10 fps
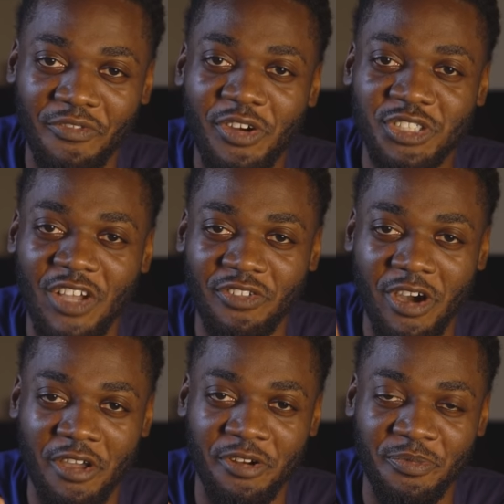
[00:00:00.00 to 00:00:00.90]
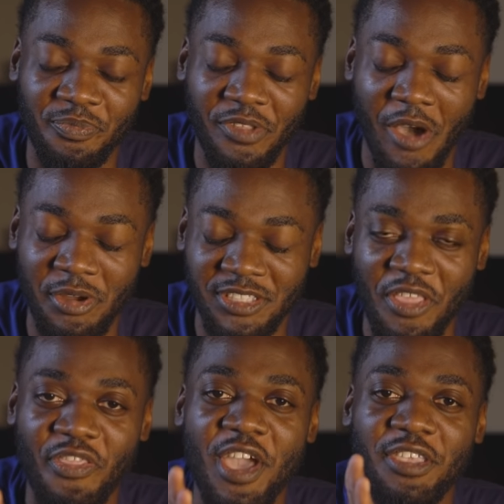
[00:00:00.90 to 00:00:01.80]
first off, Connor, I wanna say
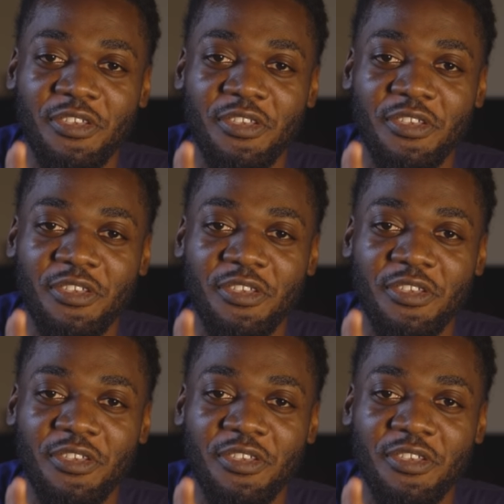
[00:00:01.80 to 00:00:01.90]
thank